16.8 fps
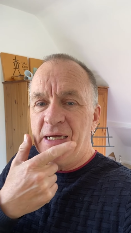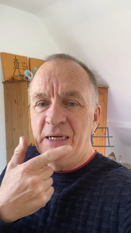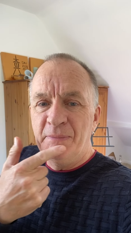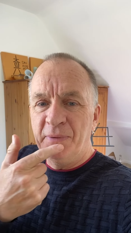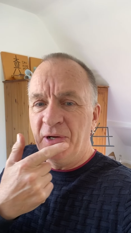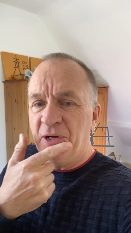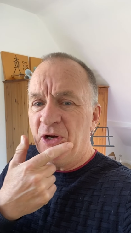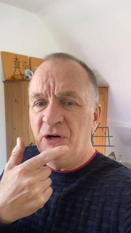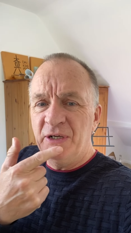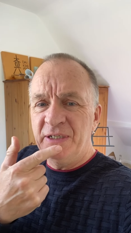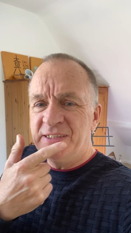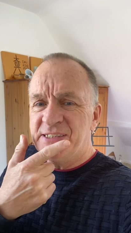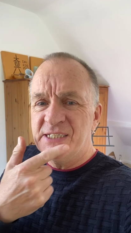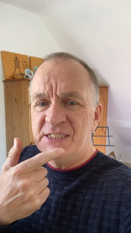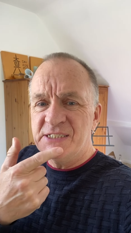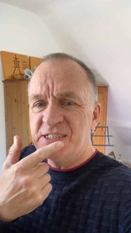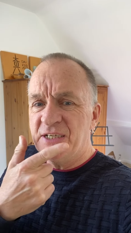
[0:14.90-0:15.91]
but I got
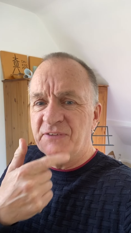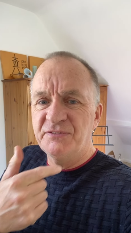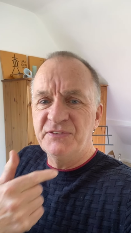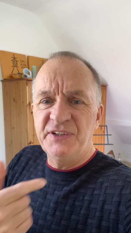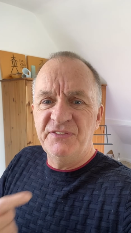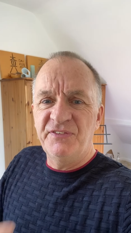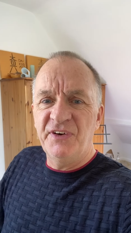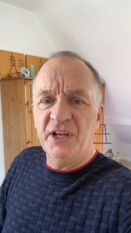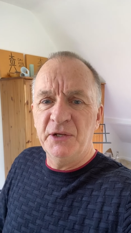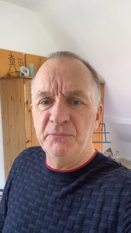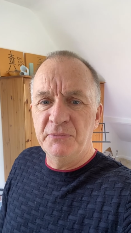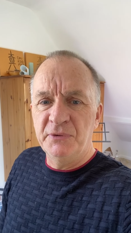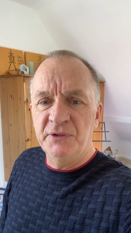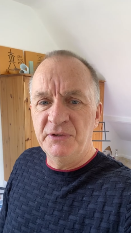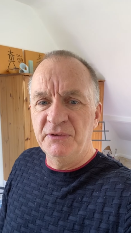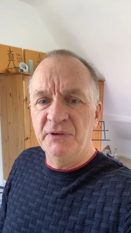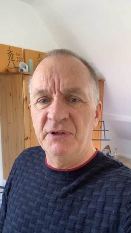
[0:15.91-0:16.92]
into
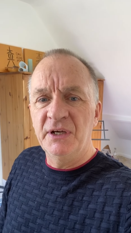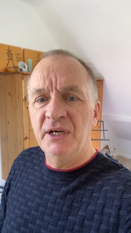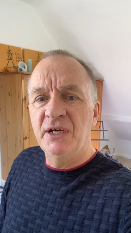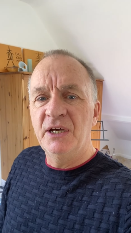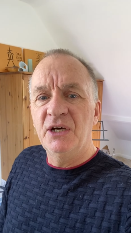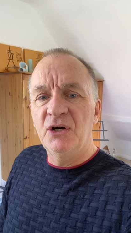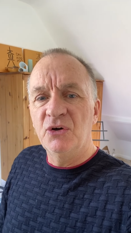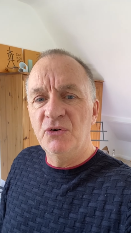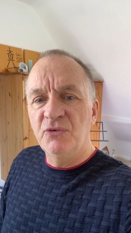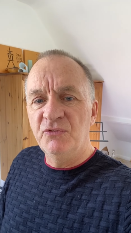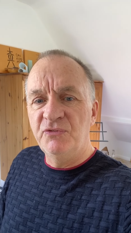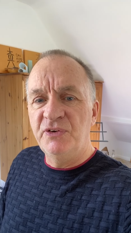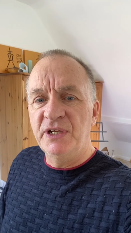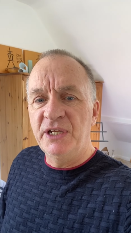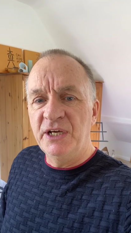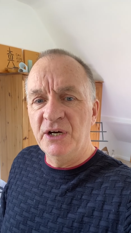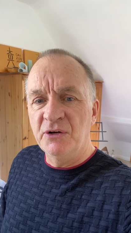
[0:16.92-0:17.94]
self-development
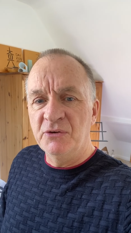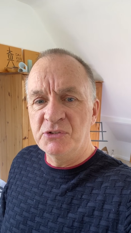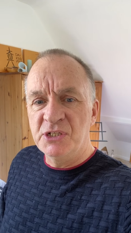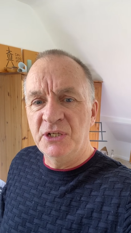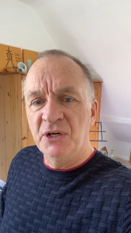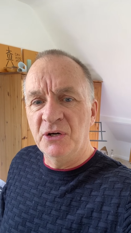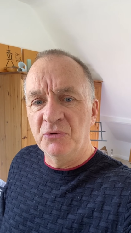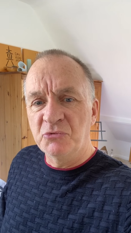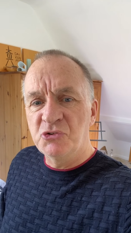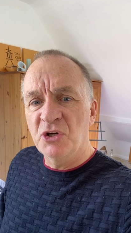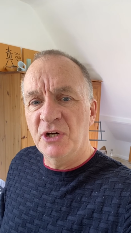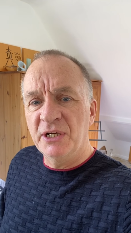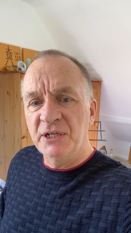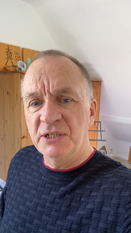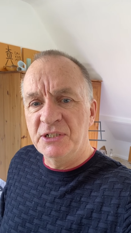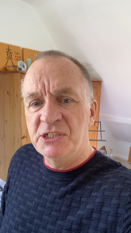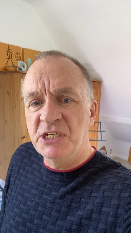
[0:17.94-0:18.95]
videos, you know, trying
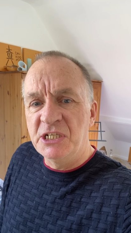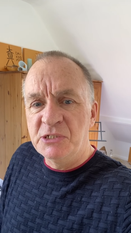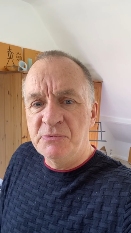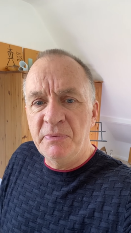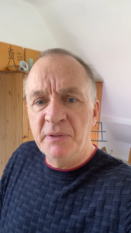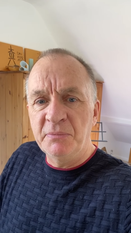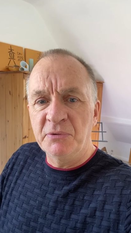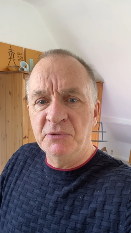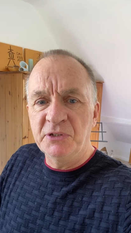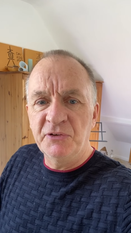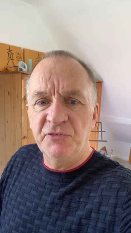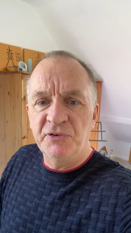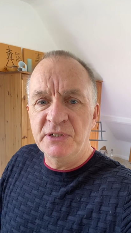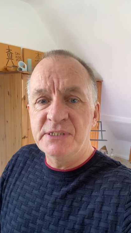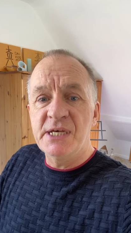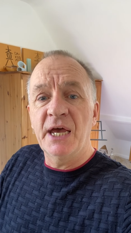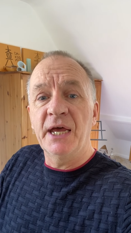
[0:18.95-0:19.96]
to teach people
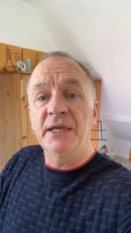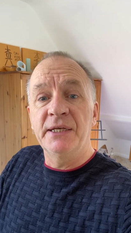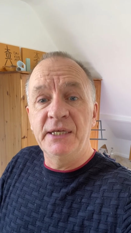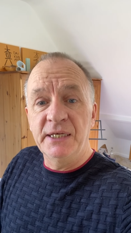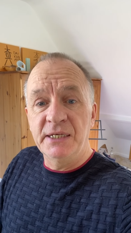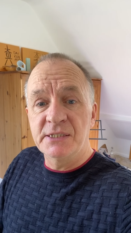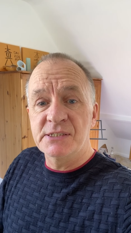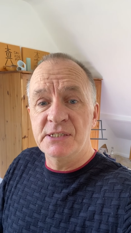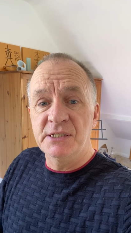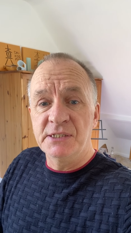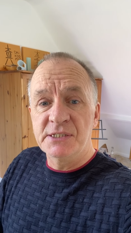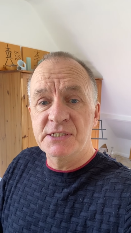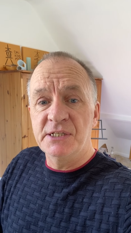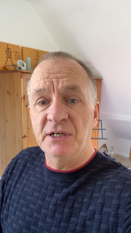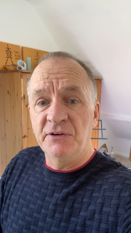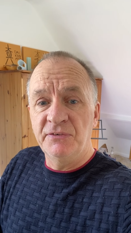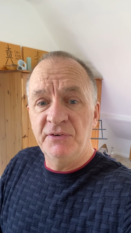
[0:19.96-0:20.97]
different techniques and
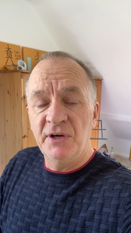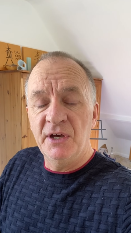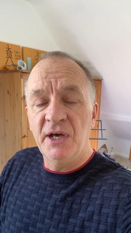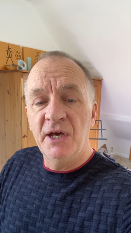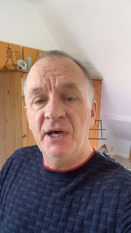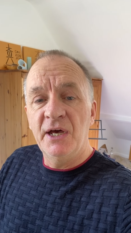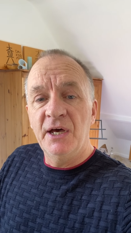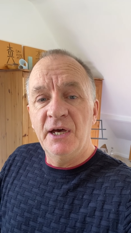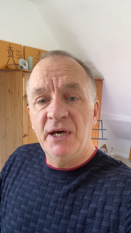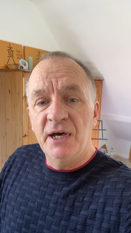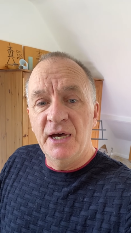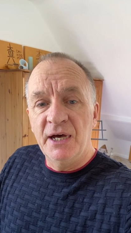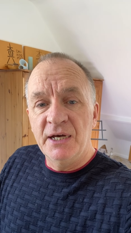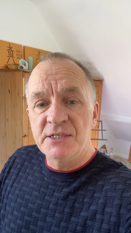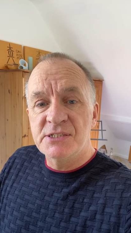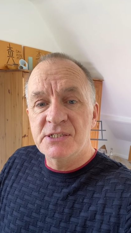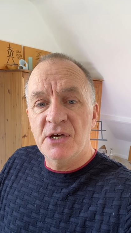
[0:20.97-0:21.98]
stuff.
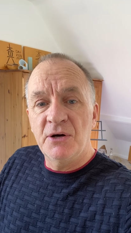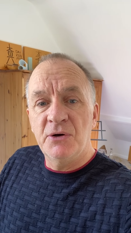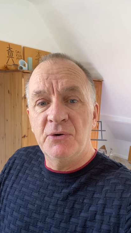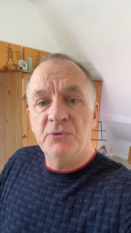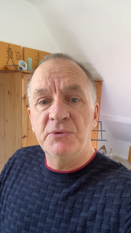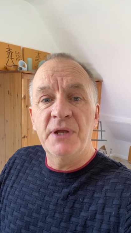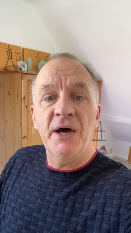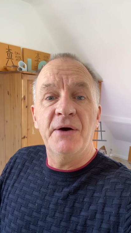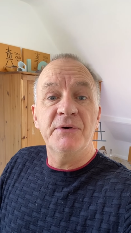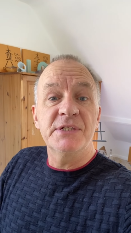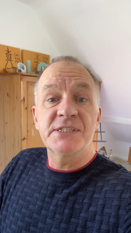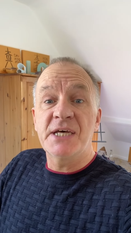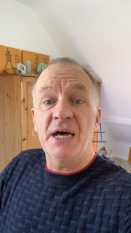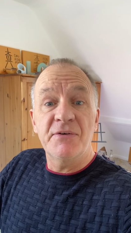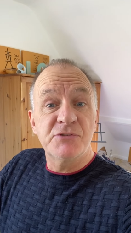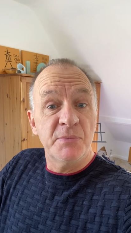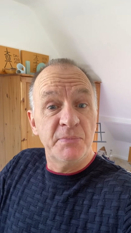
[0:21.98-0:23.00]
So now it's
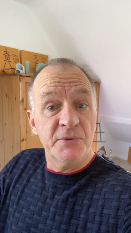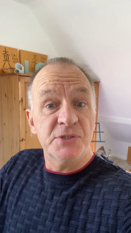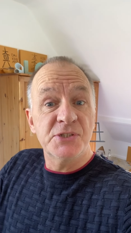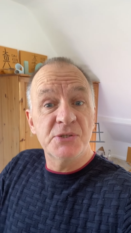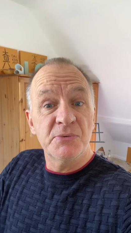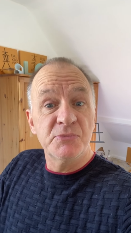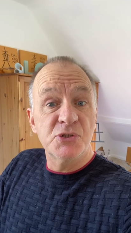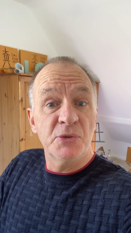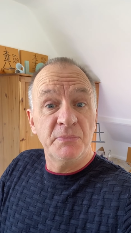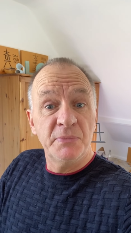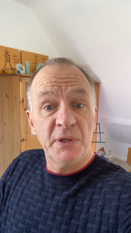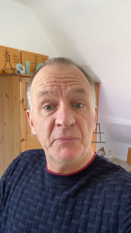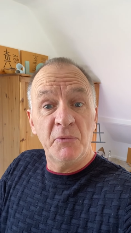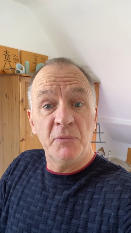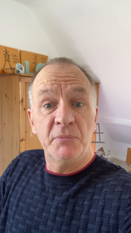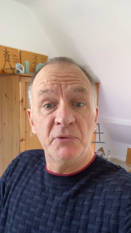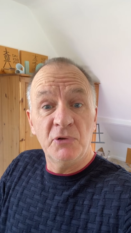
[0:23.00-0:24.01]
time to put some
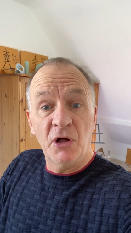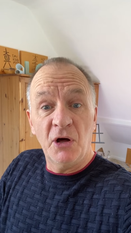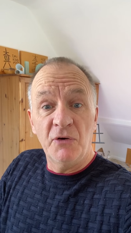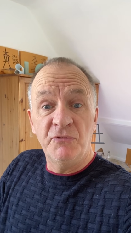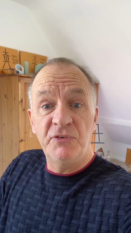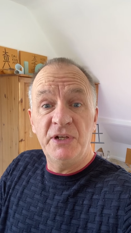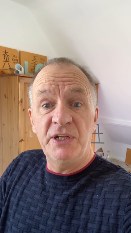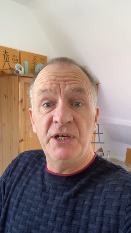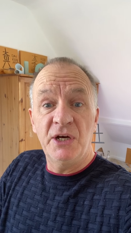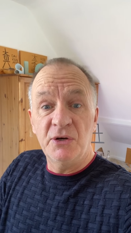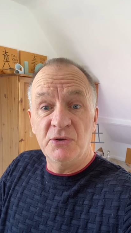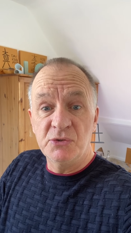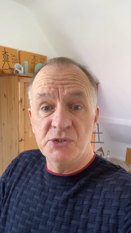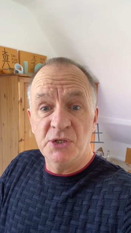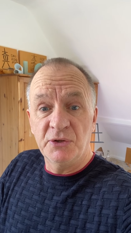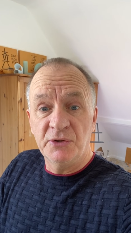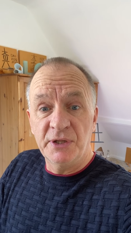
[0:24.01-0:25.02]
subliminal
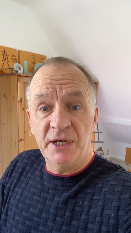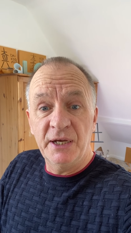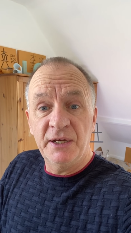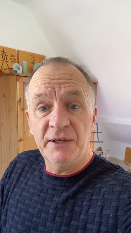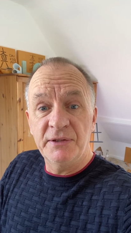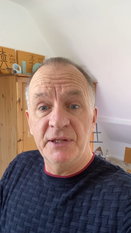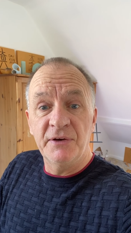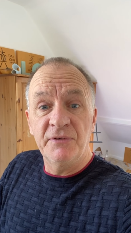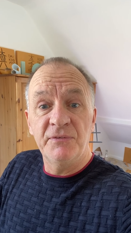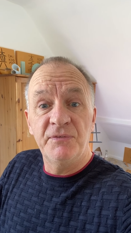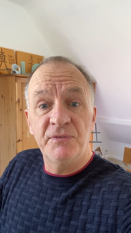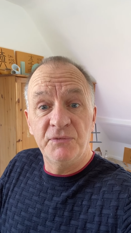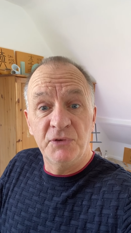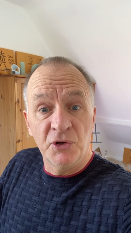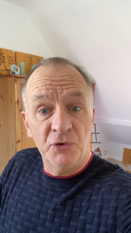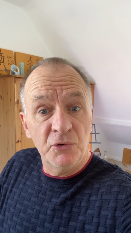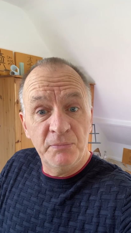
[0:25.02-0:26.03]
videos on there.
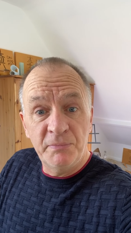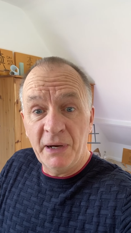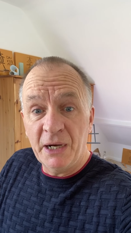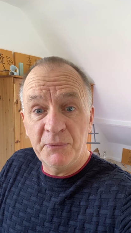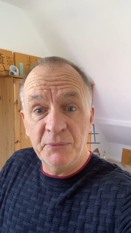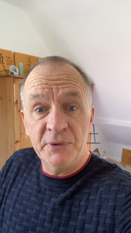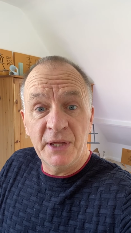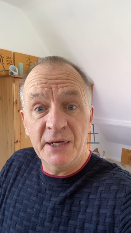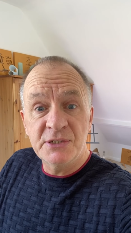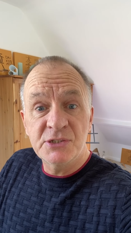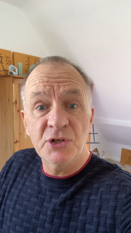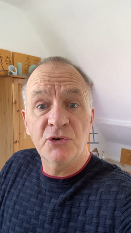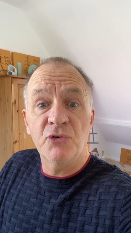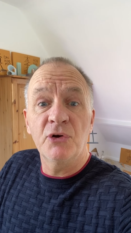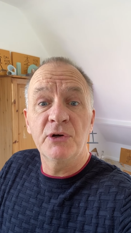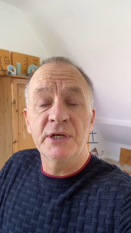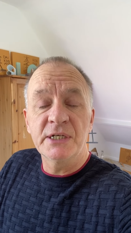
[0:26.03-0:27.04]
They're all packed with
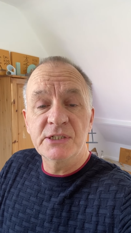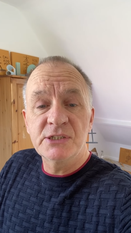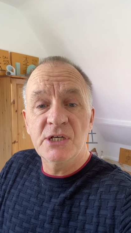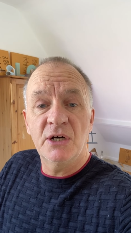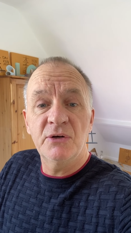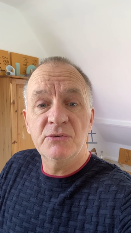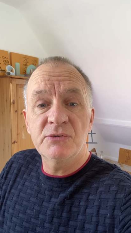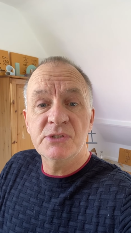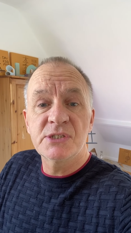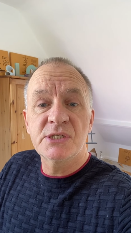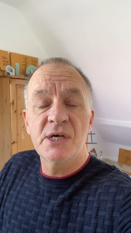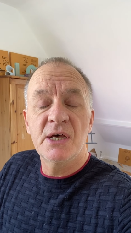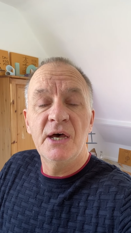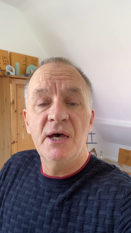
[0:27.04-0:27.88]
isochronic tones.